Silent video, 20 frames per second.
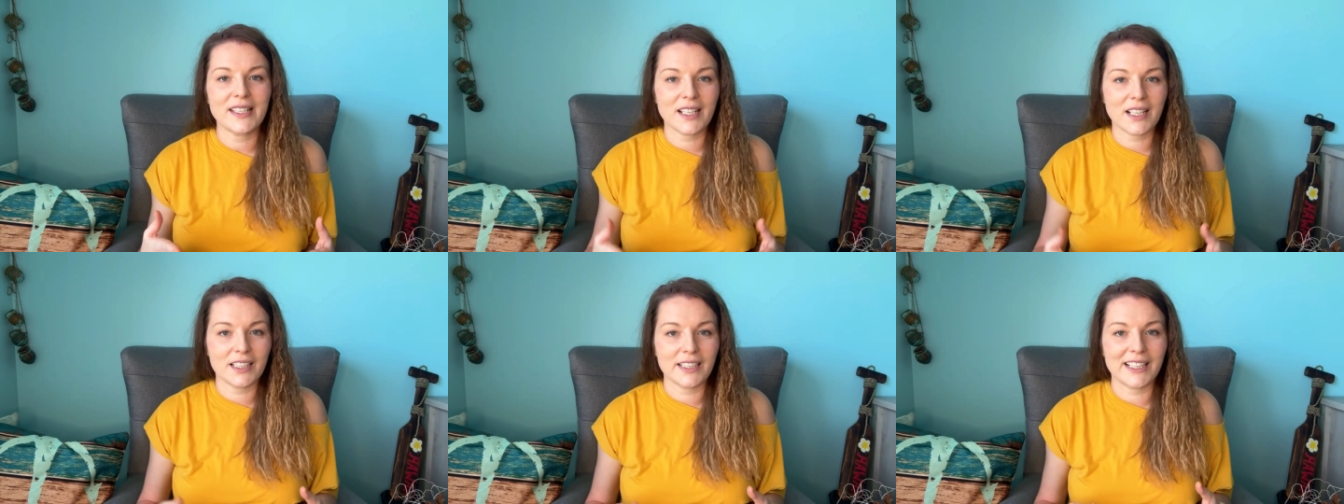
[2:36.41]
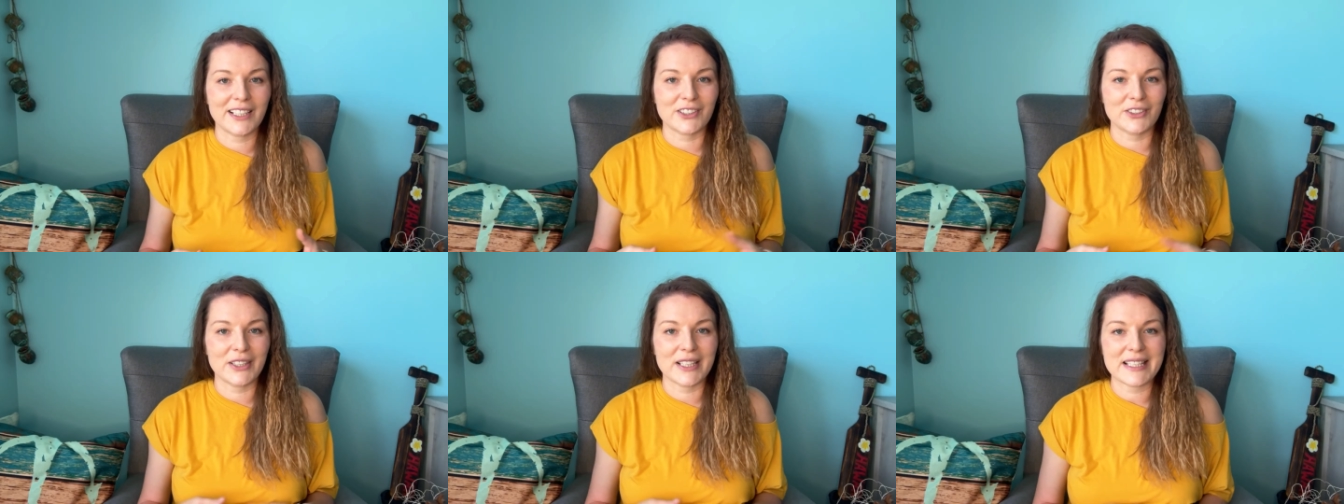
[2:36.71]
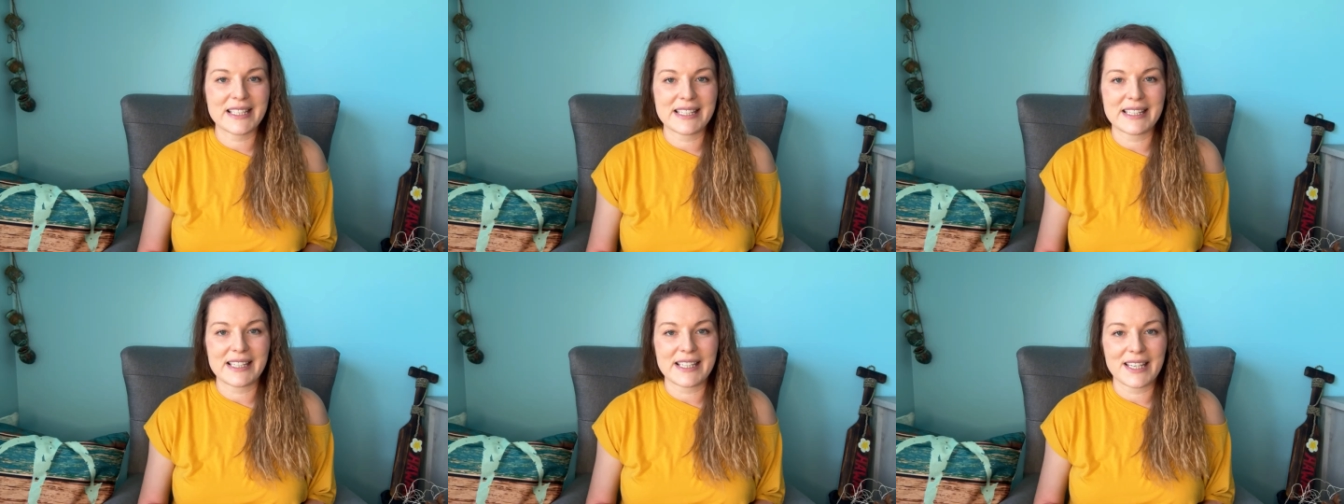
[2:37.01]
clearly
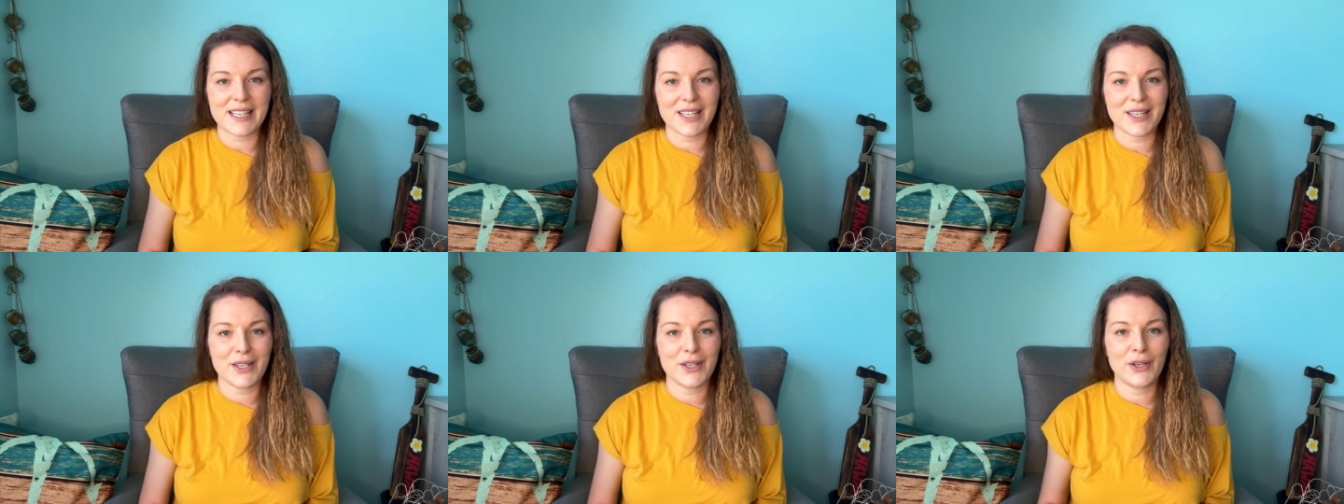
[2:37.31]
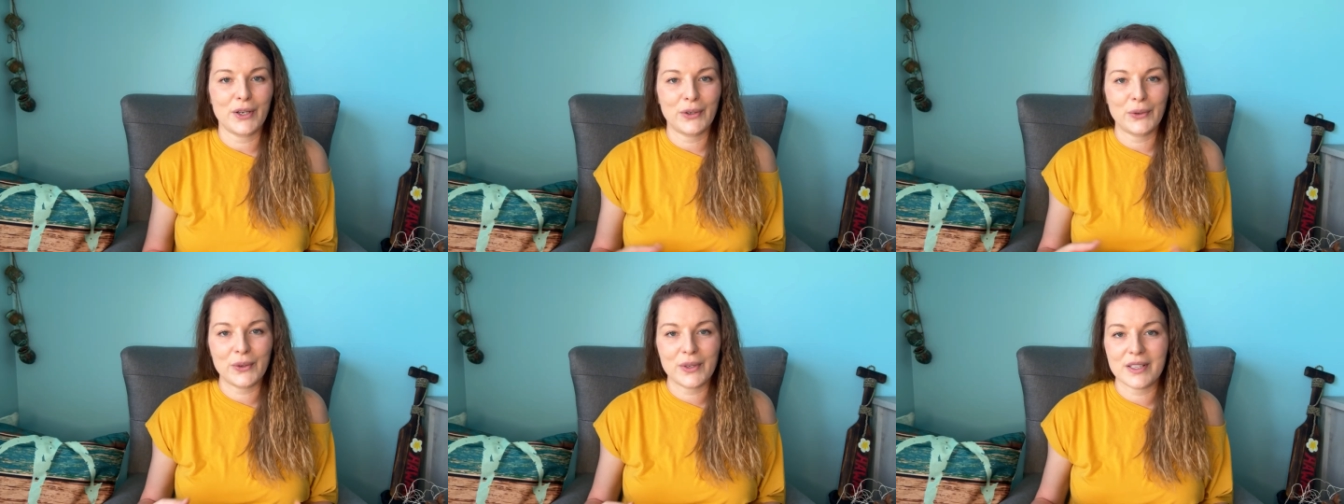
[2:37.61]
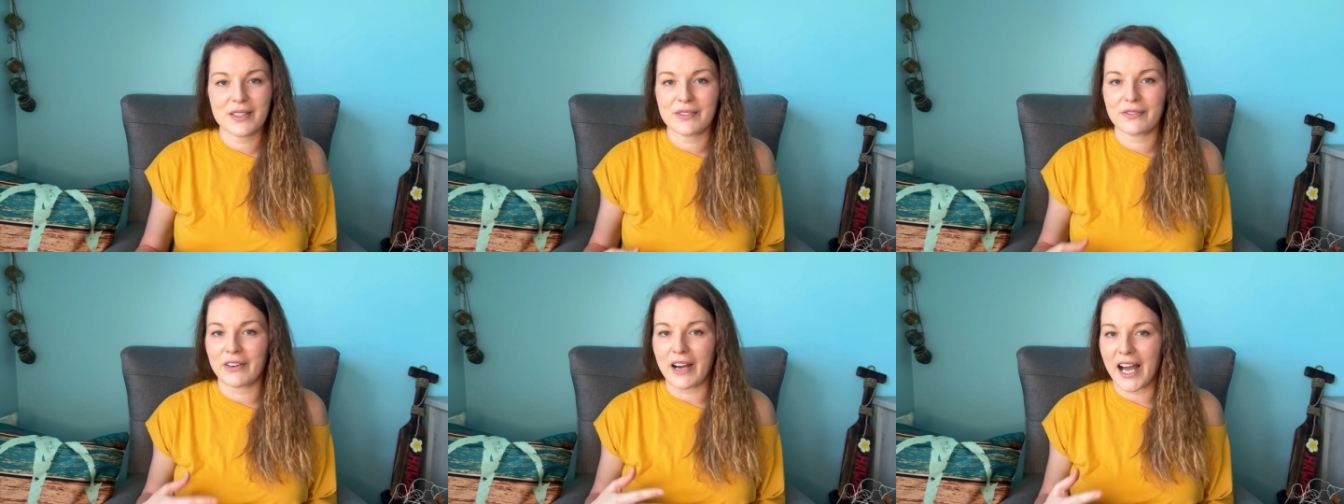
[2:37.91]
see who
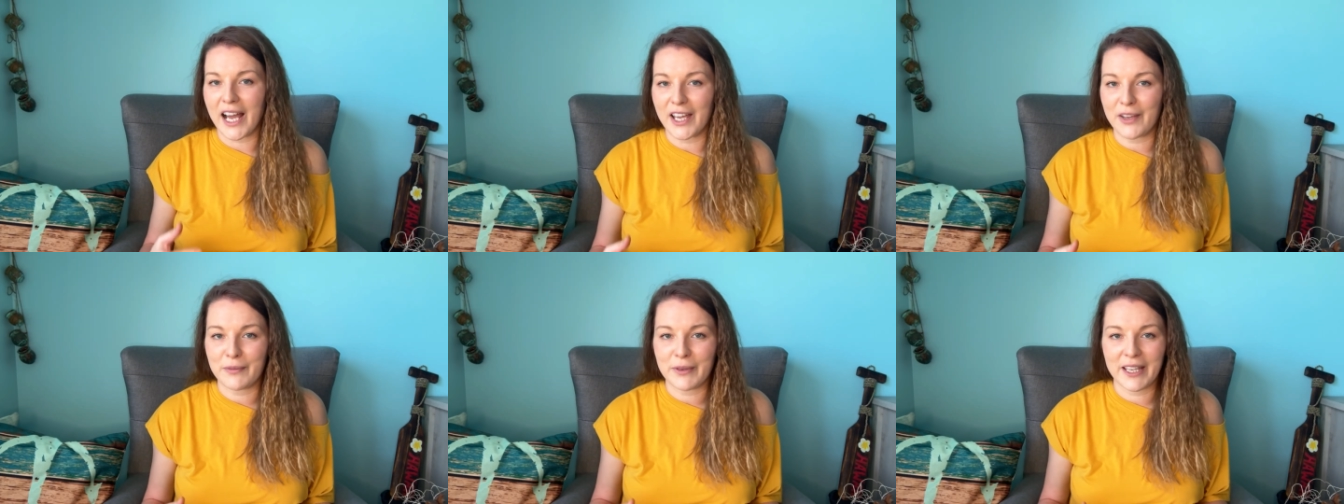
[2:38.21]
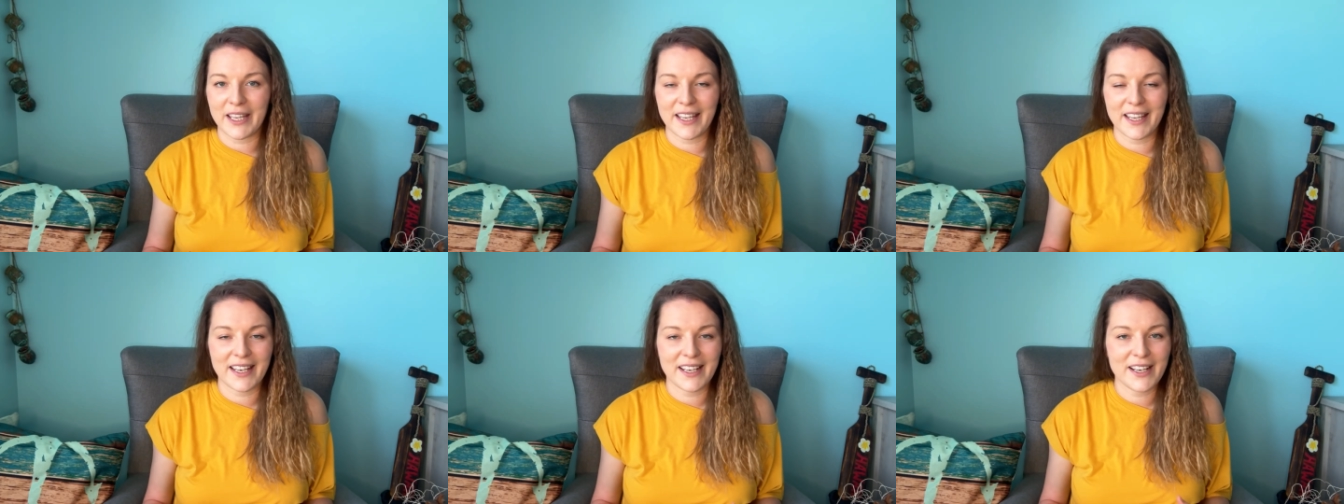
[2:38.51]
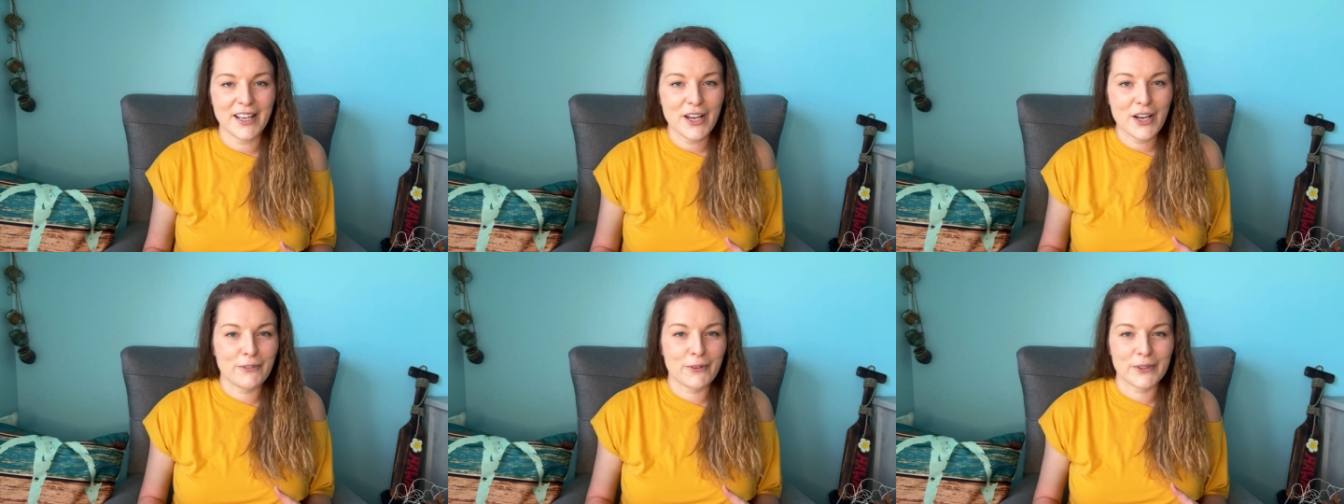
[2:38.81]
is
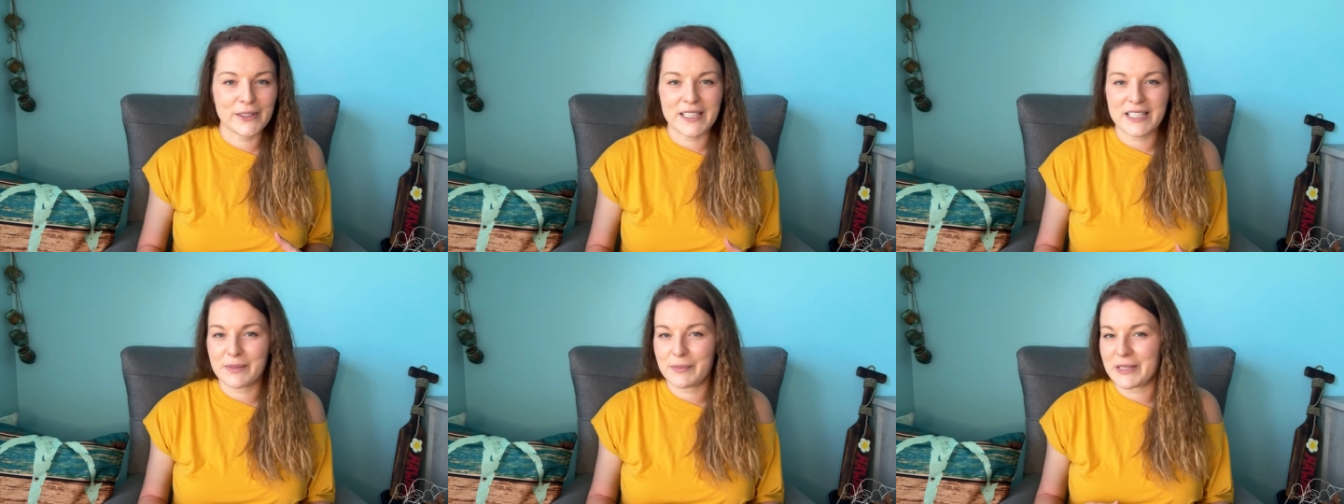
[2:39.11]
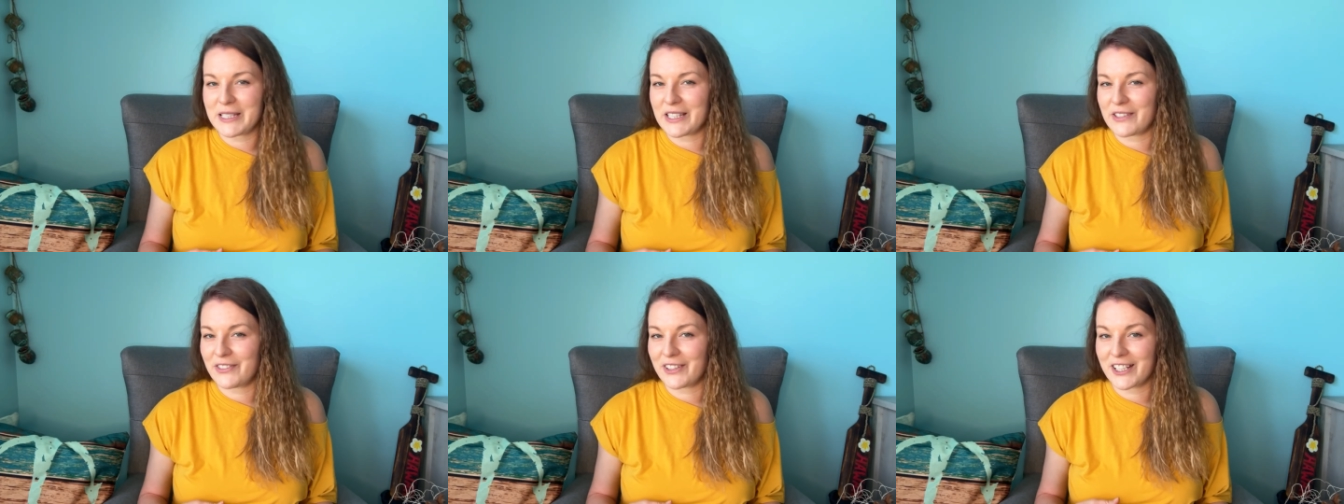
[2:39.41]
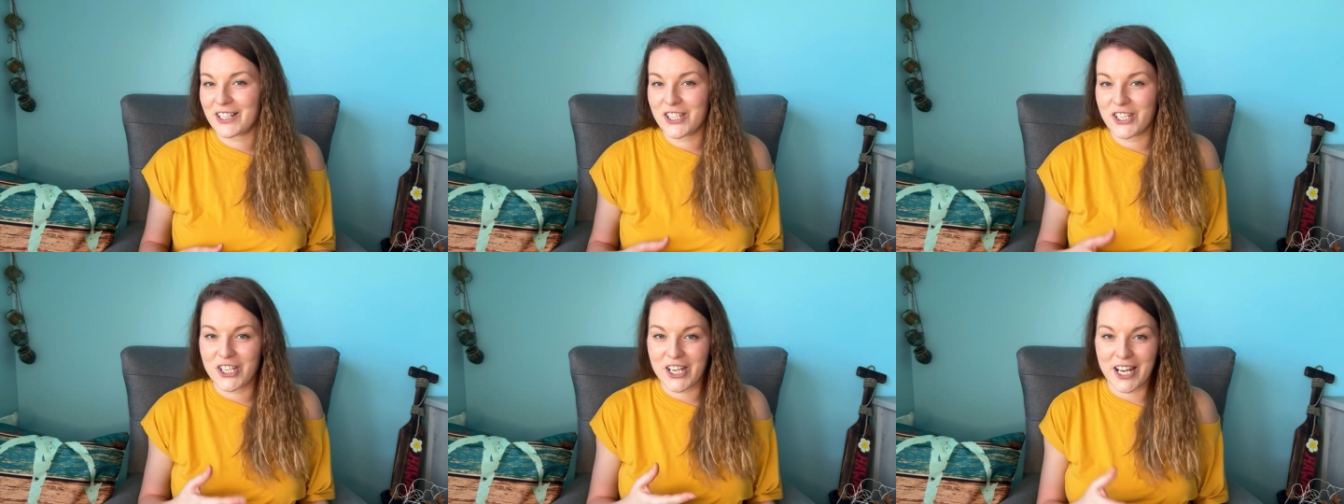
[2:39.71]
vibing for the
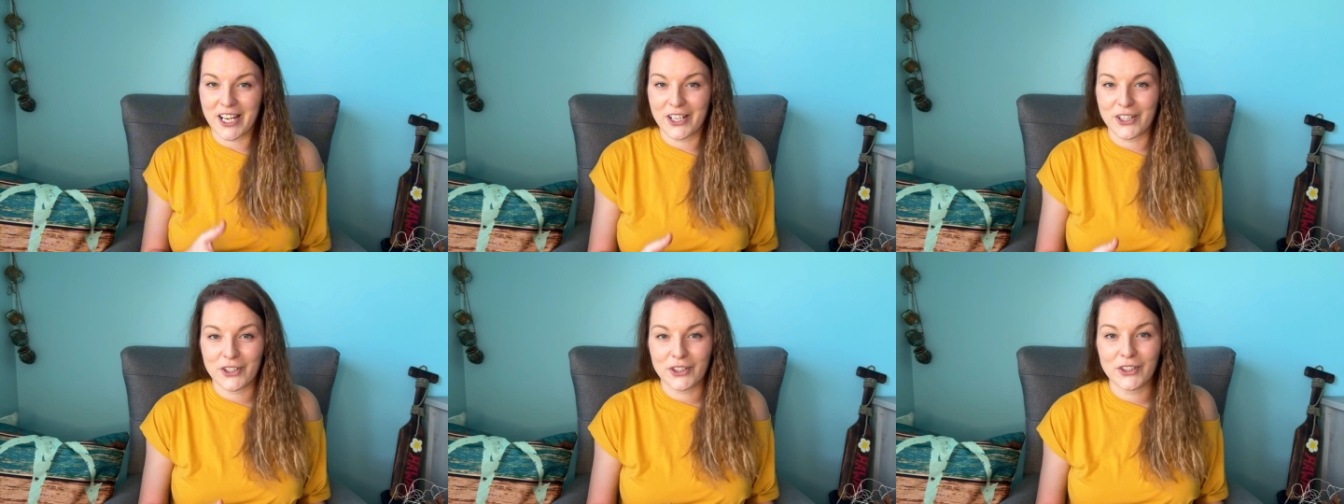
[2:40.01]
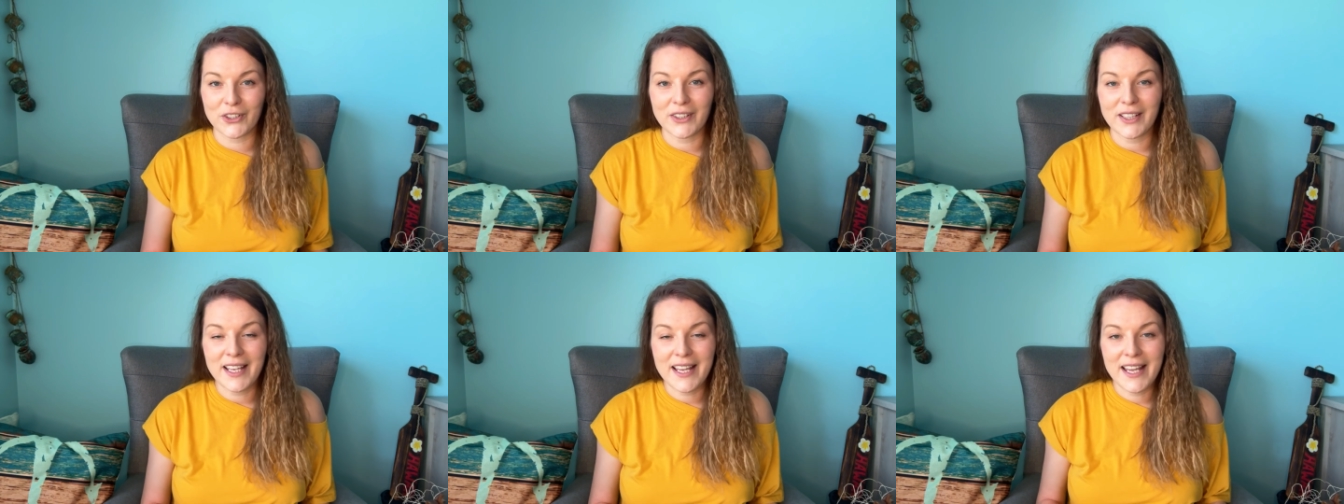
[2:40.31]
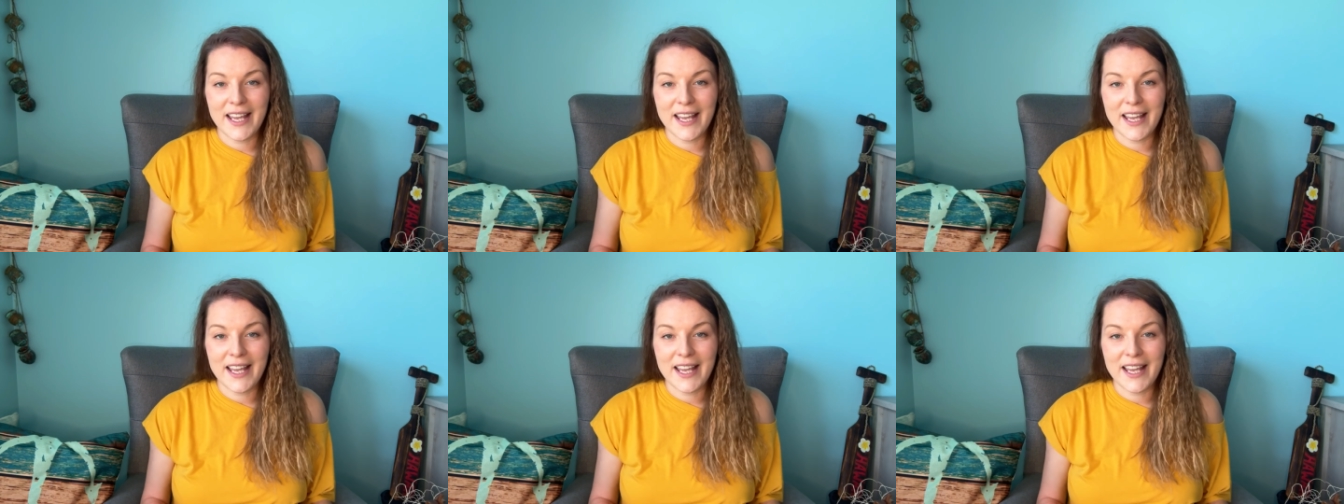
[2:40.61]
specific channel,